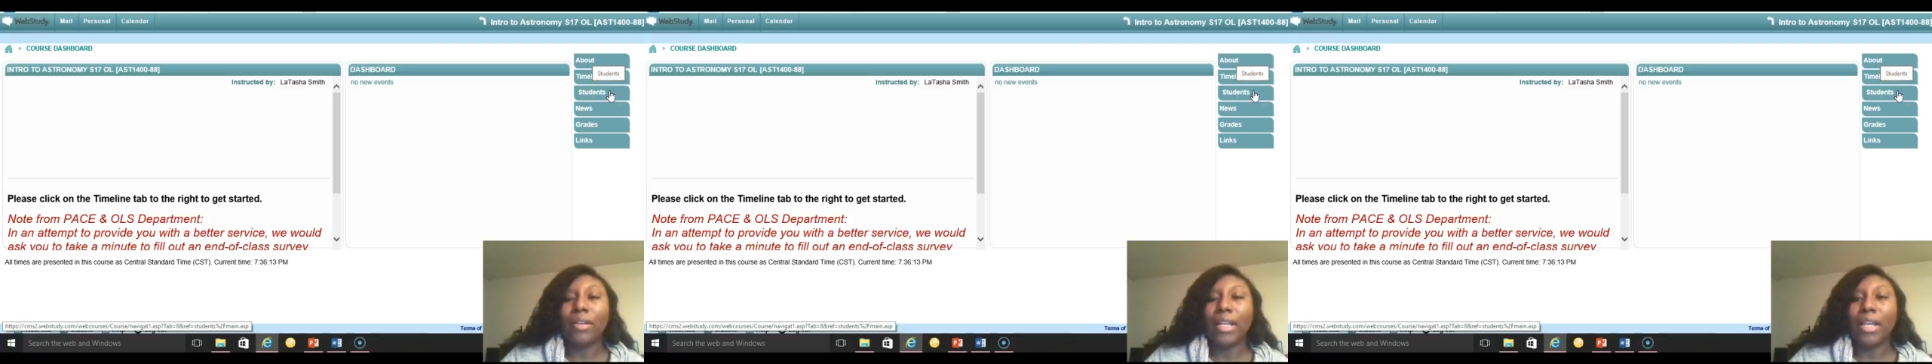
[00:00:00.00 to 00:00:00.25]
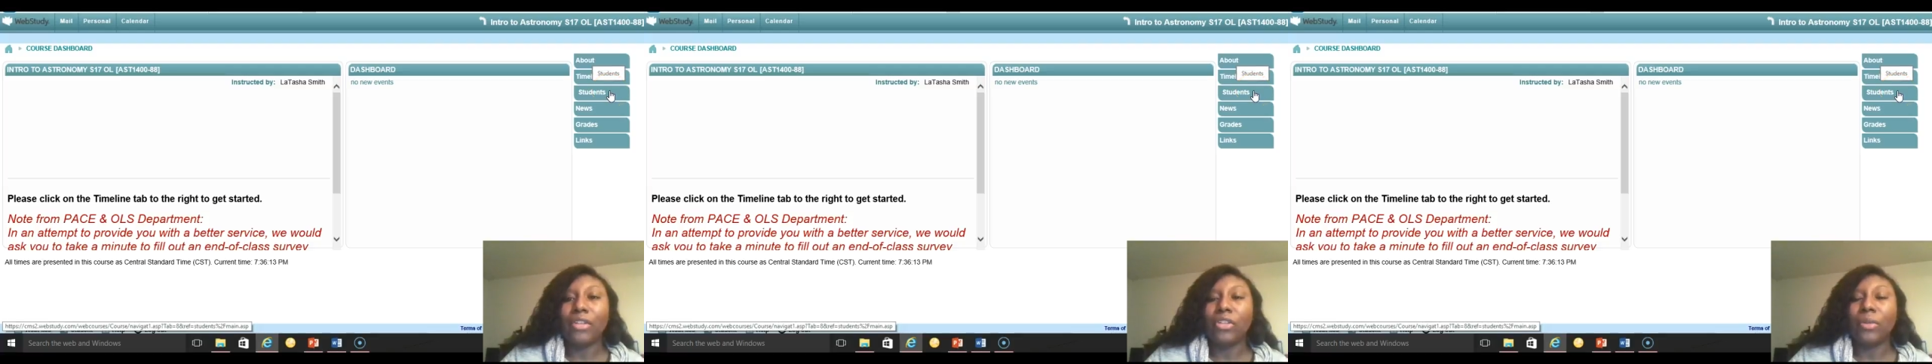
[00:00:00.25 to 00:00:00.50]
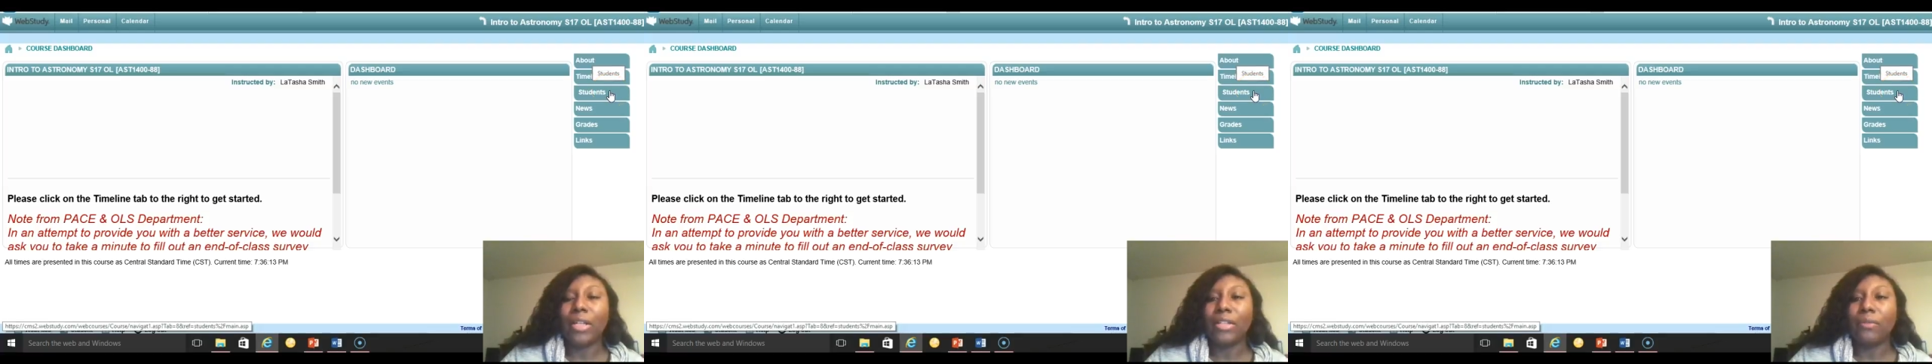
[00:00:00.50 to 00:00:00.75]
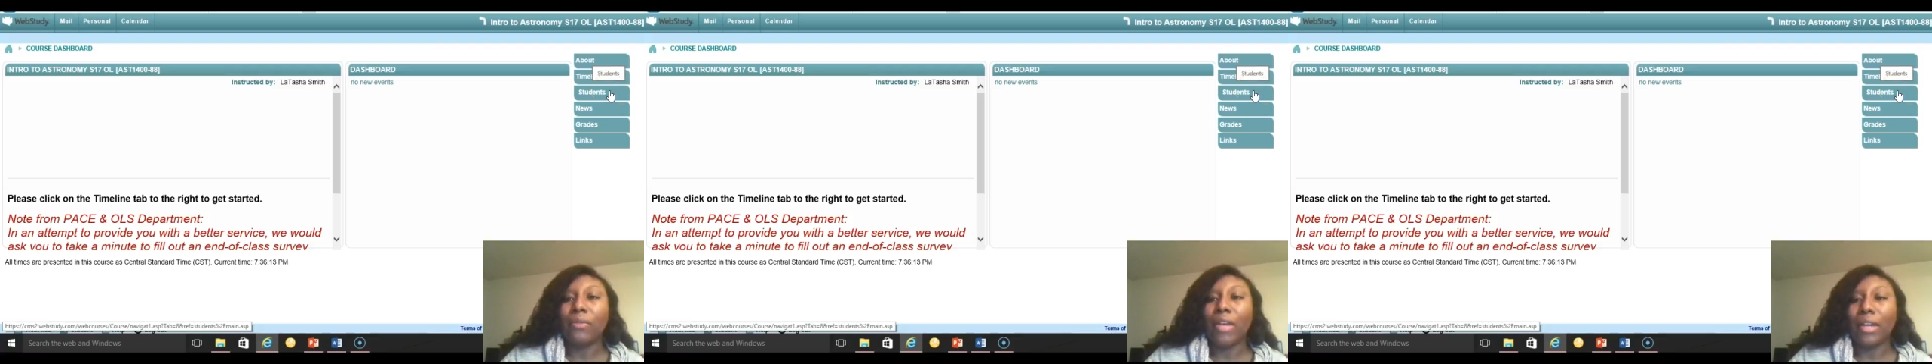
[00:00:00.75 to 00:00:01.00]
in case you would
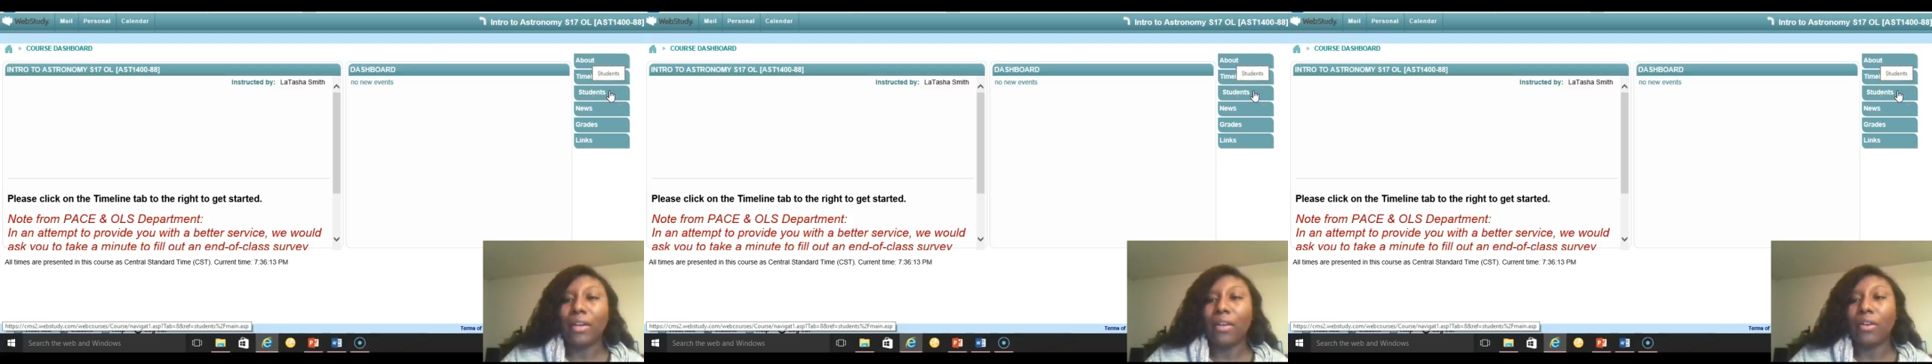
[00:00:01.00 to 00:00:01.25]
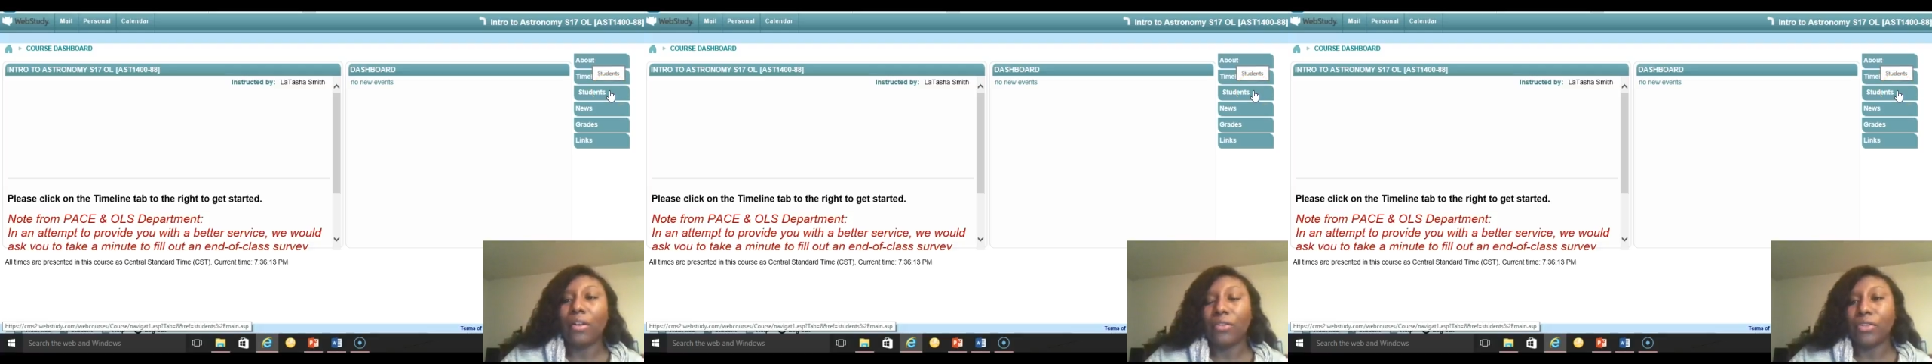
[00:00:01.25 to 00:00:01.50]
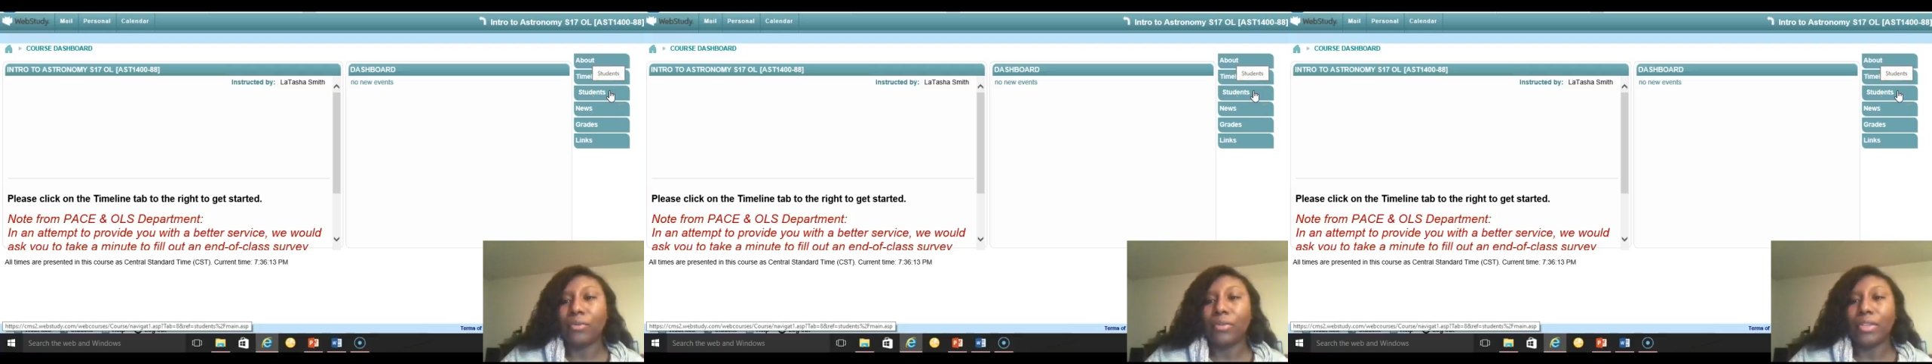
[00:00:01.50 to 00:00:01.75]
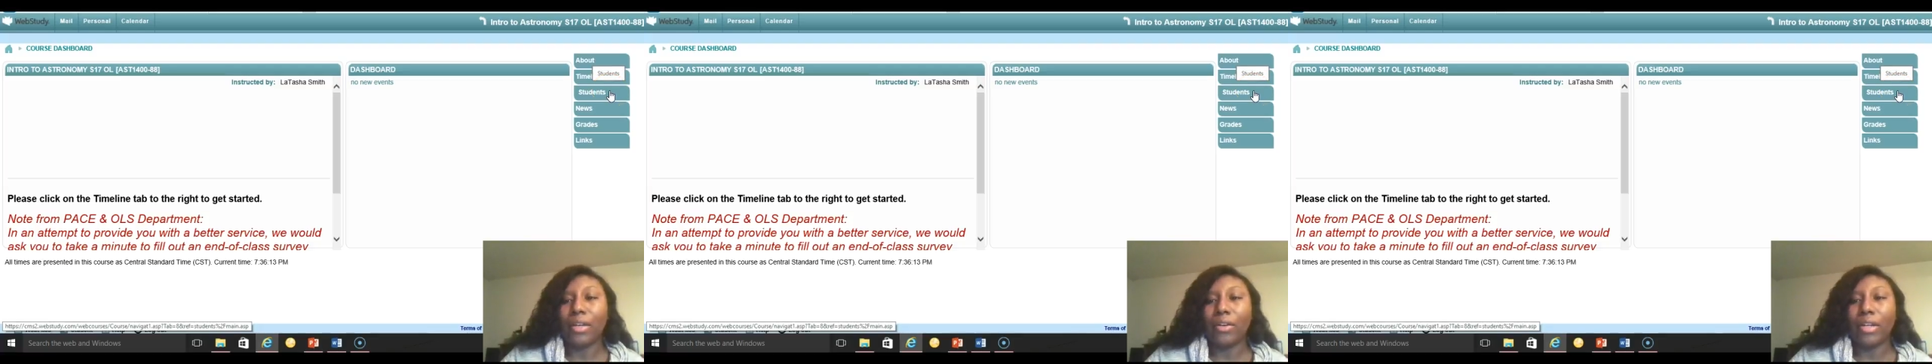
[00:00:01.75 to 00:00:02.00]
like to find out other
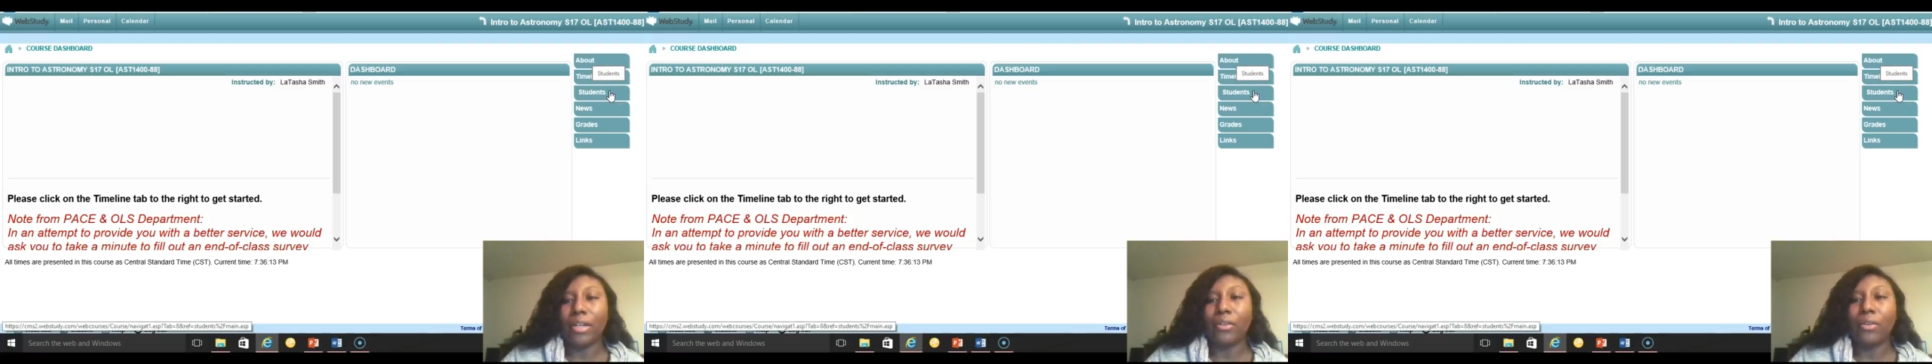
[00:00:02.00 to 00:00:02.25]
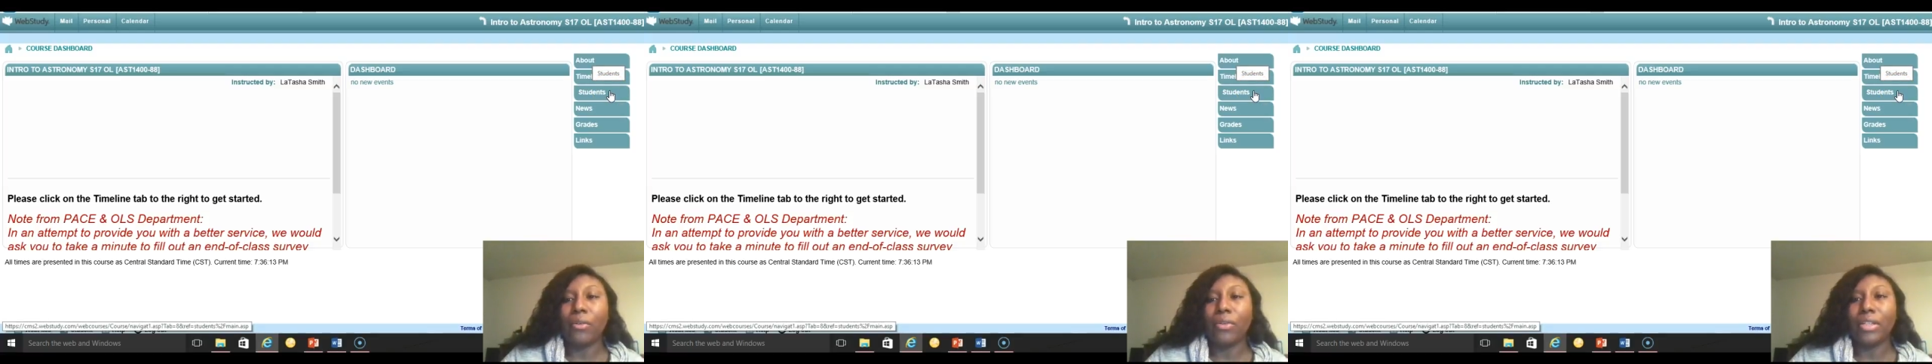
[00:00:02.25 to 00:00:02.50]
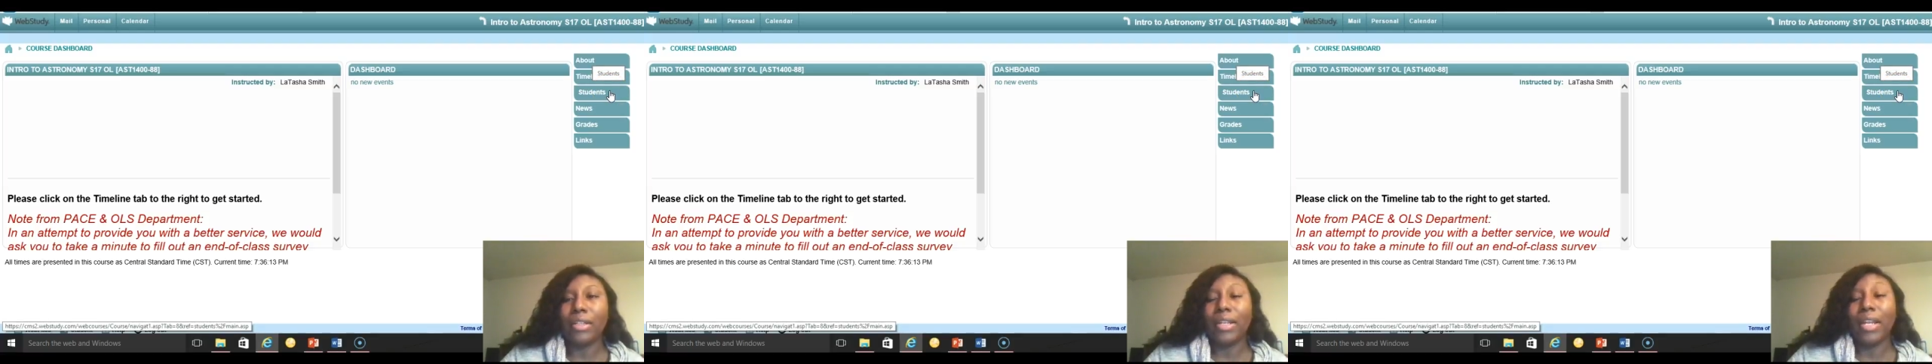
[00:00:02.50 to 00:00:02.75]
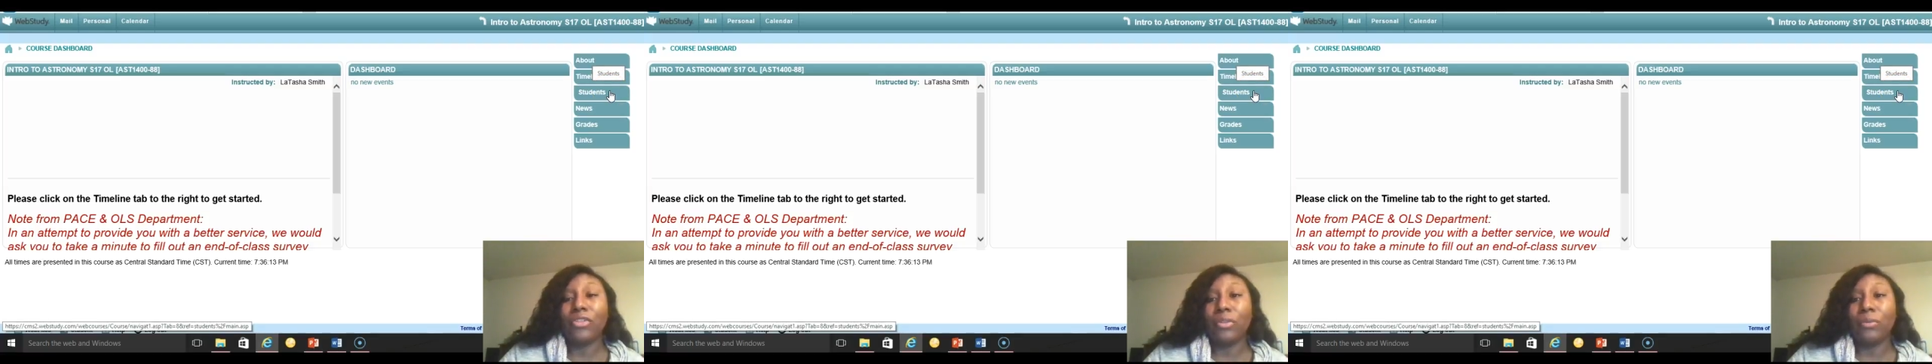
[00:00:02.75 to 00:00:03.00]
students that are in the course, in
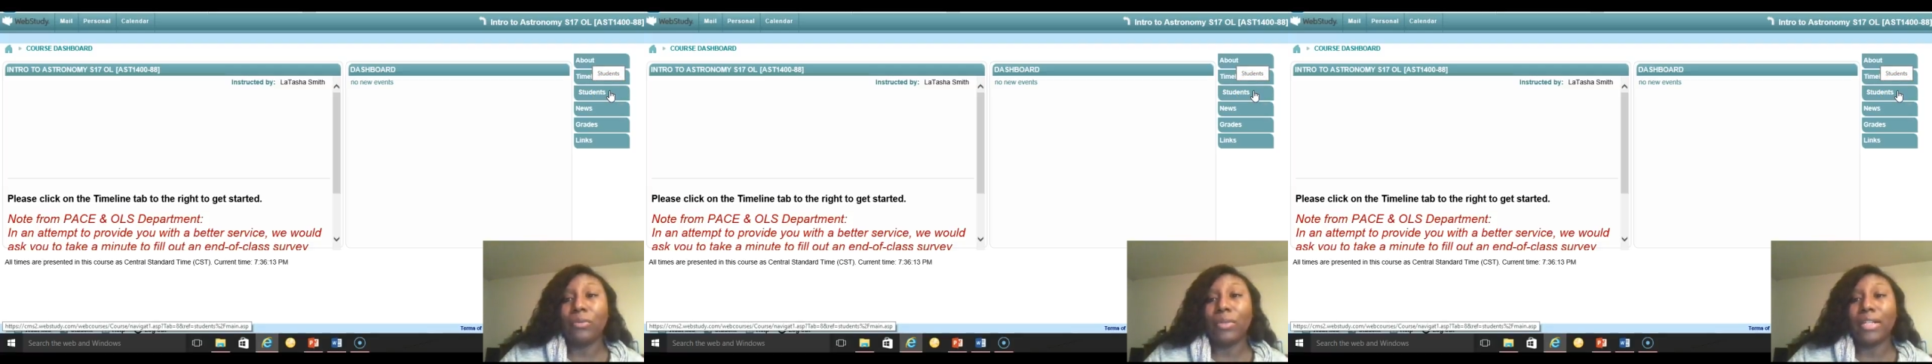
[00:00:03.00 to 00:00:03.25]
case you would